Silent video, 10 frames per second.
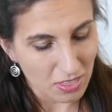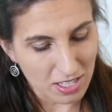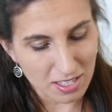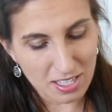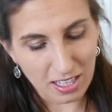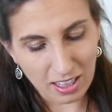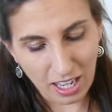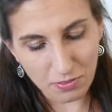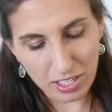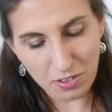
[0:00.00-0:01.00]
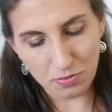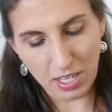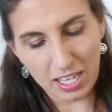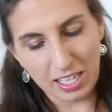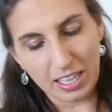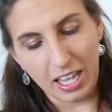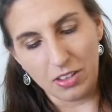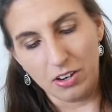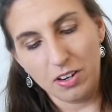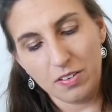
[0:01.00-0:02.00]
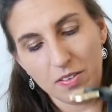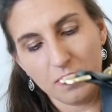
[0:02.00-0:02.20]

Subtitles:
This is a lovely vegan leather.